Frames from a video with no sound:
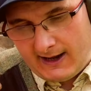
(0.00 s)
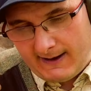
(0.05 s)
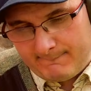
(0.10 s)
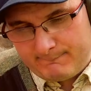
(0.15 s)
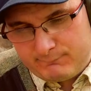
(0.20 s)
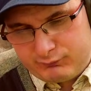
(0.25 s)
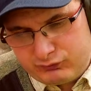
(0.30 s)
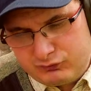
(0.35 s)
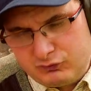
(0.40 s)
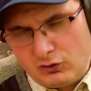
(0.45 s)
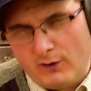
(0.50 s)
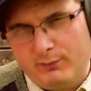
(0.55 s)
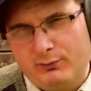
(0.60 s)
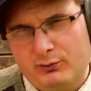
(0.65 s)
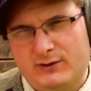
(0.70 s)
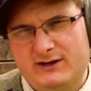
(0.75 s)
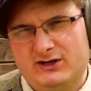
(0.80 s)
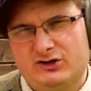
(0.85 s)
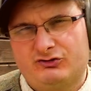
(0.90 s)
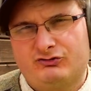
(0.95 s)
a
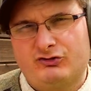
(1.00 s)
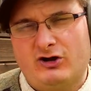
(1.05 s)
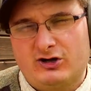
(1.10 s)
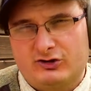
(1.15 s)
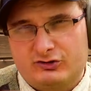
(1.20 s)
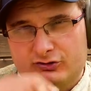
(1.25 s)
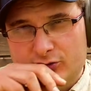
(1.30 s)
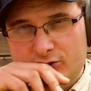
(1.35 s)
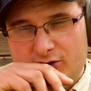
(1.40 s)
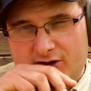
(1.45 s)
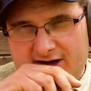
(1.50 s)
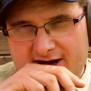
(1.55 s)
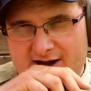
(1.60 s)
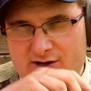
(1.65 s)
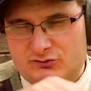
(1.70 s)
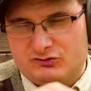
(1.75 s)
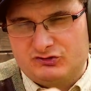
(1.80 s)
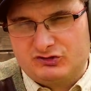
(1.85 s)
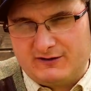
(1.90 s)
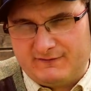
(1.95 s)
proper instructor or
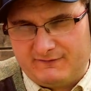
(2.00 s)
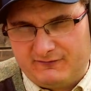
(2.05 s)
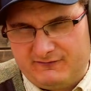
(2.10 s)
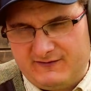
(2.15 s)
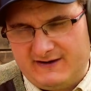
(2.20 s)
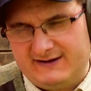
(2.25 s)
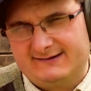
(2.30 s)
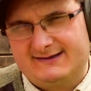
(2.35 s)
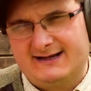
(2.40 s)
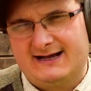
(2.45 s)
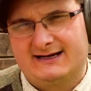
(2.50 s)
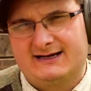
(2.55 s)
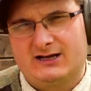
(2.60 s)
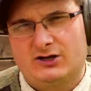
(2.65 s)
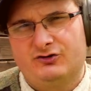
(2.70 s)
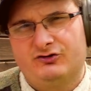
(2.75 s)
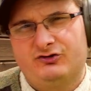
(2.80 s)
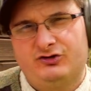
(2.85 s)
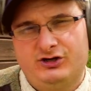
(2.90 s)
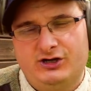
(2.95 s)
coach that fits that
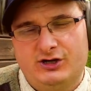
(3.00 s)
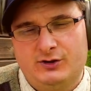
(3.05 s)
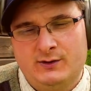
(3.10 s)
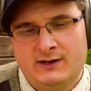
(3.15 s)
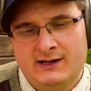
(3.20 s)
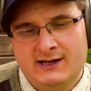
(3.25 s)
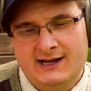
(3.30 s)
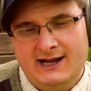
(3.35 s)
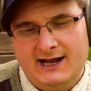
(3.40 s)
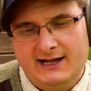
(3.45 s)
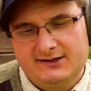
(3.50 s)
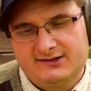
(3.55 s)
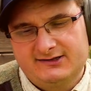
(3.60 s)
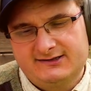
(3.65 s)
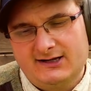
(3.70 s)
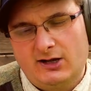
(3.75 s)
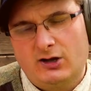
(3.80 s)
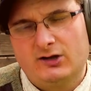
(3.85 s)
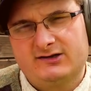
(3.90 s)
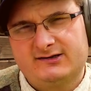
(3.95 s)
gun to you and
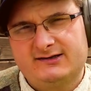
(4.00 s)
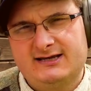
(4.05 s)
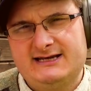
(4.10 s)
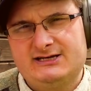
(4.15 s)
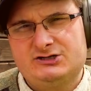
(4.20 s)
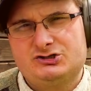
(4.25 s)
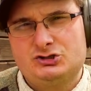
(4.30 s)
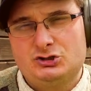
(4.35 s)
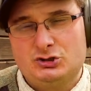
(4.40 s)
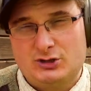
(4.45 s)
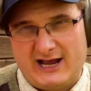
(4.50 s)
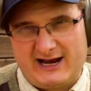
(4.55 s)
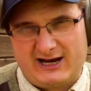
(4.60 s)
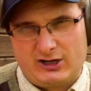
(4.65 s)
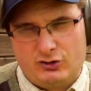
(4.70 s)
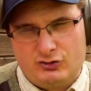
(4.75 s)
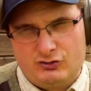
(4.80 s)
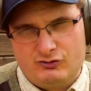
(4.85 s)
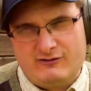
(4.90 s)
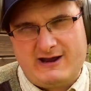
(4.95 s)
starts teaching you that
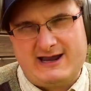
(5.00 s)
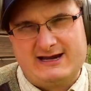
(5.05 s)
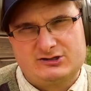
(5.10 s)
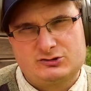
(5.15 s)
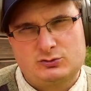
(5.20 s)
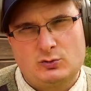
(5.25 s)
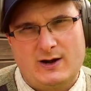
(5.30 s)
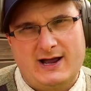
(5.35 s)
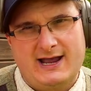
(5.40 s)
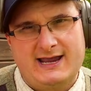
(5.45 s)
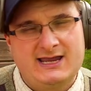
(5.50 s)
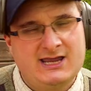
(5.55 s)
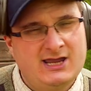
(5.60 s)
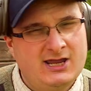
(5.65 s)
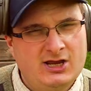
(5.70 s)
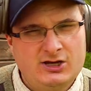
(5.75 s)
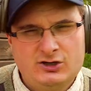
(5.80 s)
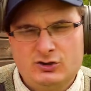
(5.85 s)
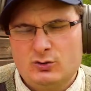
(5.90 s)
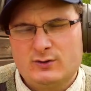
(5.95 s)
correct way,
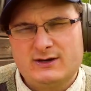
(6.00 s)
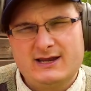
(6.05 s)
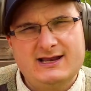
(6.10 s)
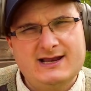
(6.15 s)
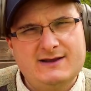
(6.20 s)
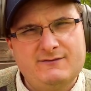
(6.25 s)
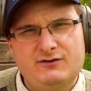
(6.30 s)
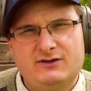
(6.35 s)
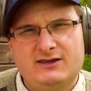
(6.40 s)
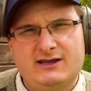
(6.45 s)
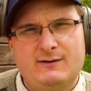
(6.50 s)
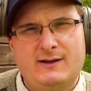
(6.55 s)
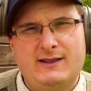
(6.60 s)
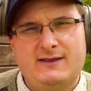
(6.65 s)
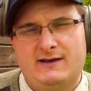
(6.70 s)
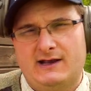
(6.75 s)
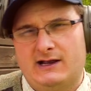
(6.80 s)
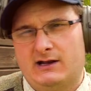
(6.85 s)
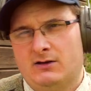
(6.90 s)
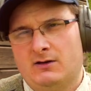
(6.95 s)
you'll kill everything with
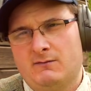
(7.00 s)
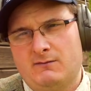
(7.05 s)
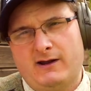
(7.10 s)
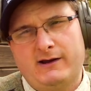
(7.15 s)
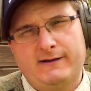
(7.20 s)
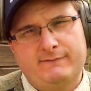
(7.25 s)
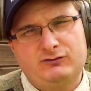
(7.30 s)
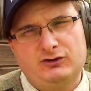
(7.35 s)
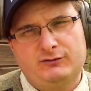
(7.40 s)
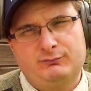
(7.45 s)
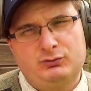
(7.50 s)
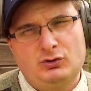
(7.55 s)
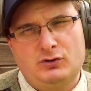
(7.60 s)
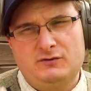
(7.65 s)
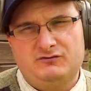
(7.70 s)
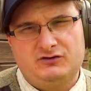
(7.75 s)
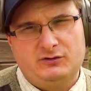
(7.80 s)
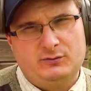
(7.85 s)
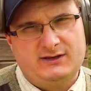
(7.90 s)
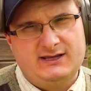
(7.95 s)
it. And I've just
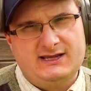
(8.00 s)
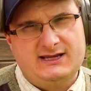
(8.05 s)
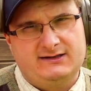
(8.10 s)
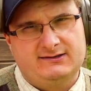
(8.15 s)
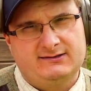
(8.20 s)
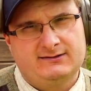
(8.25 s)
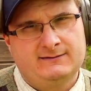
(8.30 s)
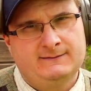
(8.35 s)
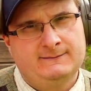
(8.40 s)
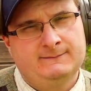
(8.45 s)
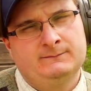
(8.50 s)
proved it with these.